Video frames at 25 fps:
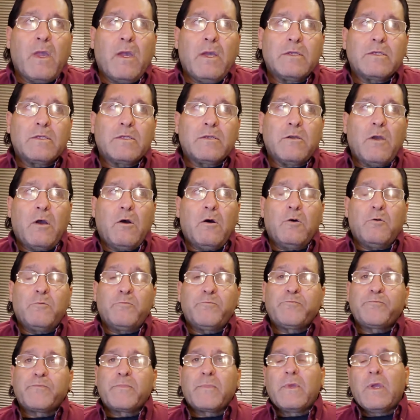So
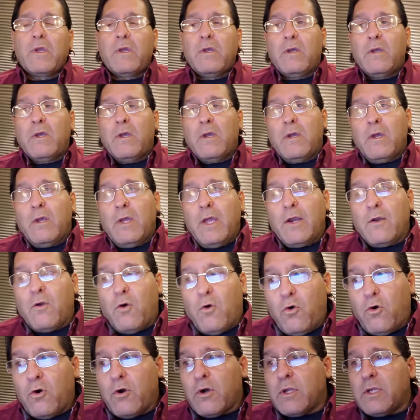in
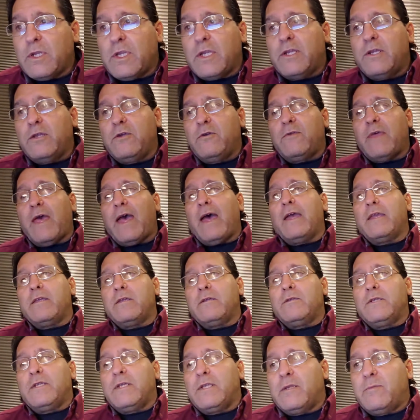order to do that,
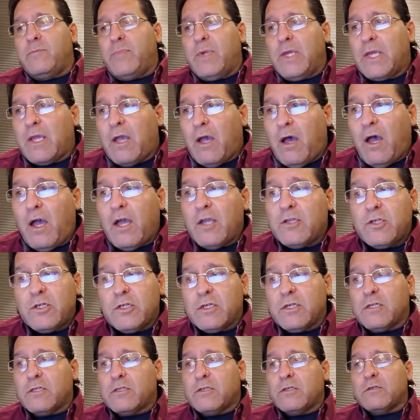you need to be
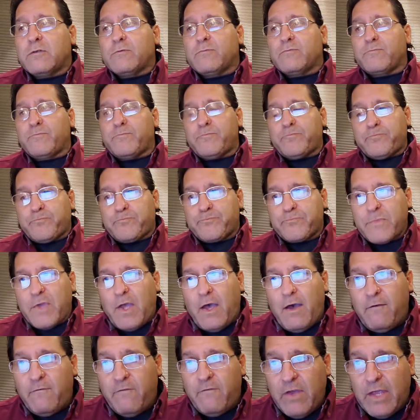conscious
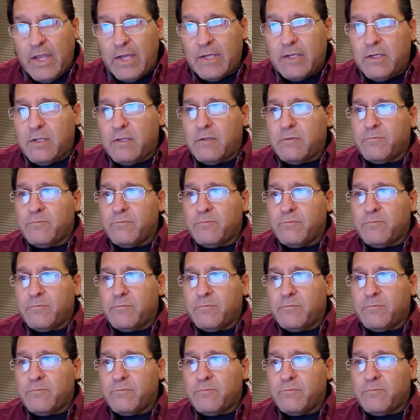of it.